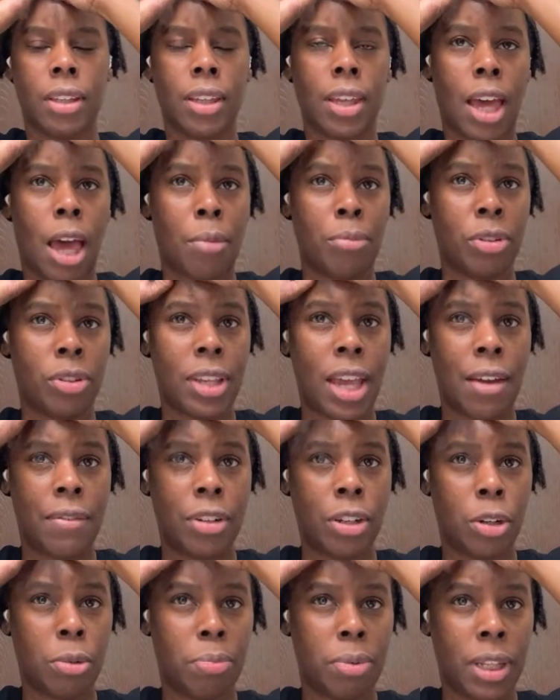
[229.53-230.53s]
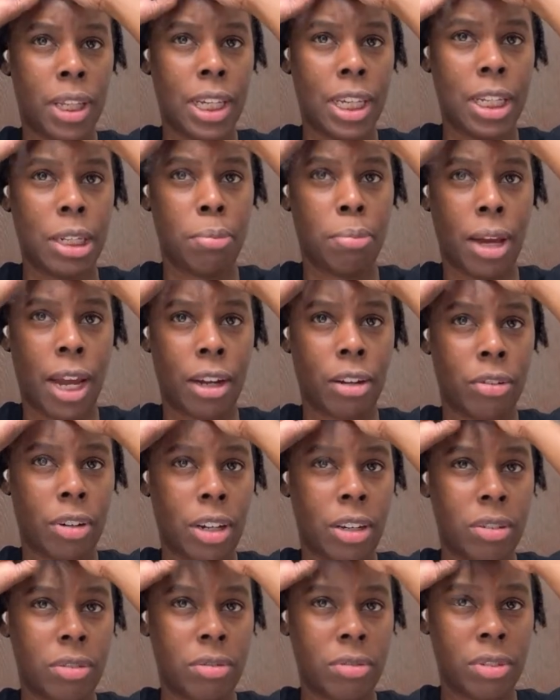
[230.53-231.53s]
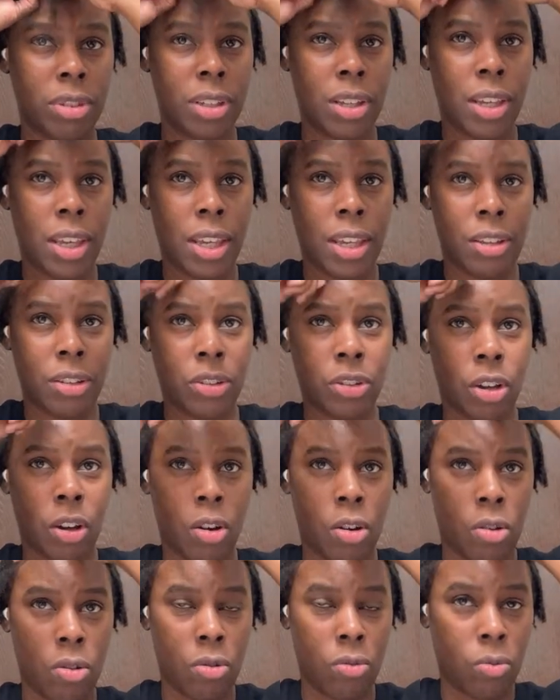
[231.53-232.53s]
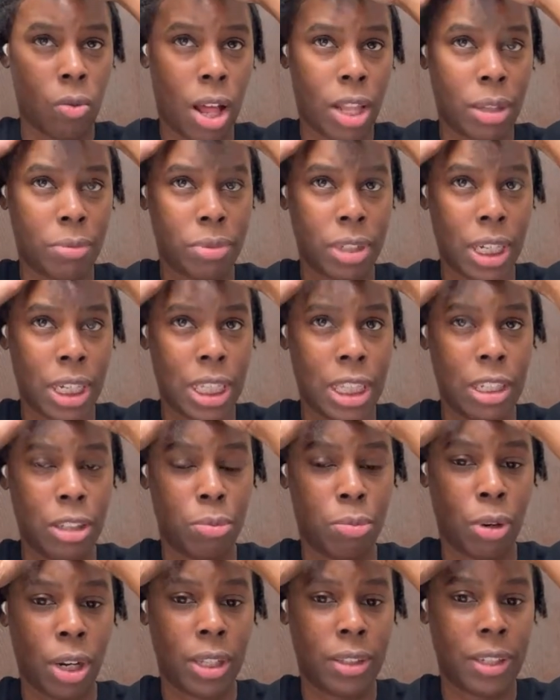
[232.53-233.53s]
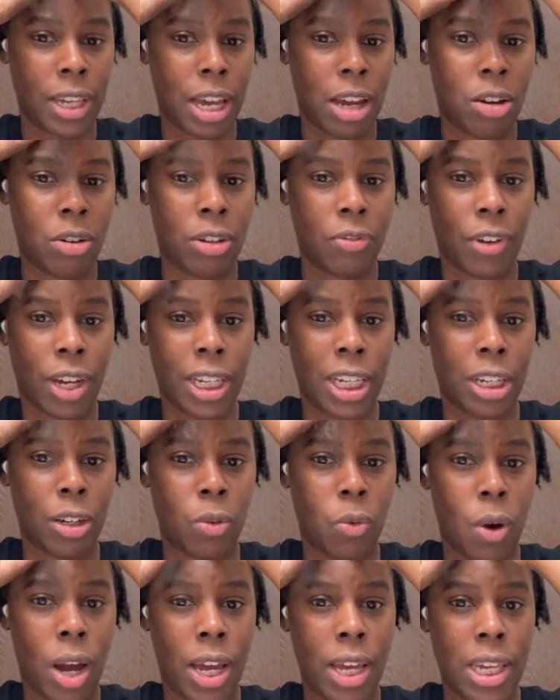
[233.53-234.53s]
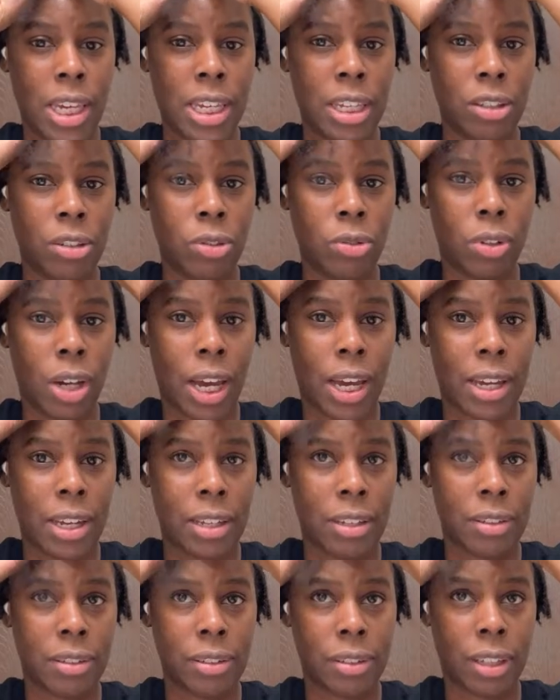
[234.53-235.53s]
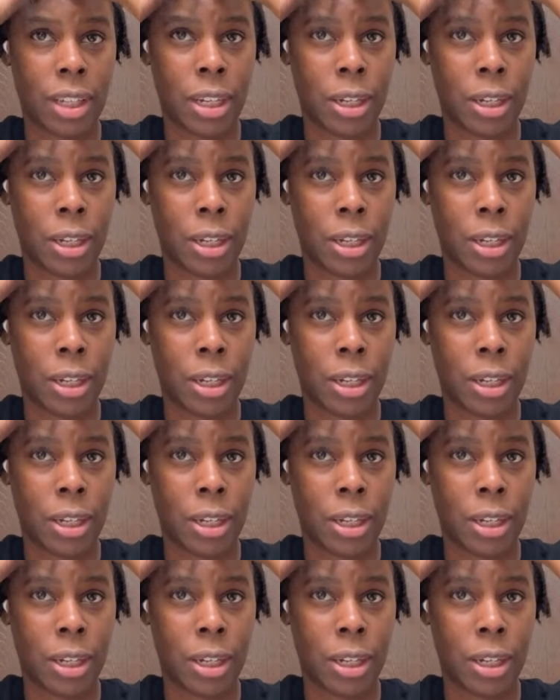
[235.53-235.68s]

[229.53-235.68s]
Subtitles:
I'm just having her play in the background. So while I'm taking these braids out, if I get quiet, you guys